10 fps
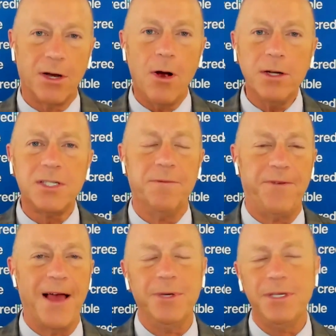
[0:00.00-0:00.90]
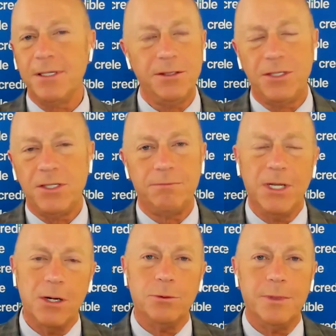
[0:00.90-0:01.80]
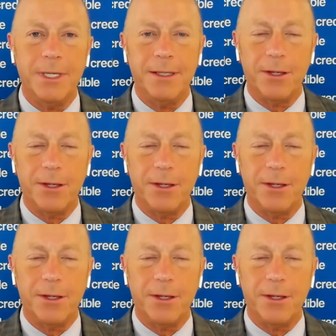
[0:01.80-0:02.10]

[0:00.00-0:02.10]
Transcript: there are some families that are just, you know,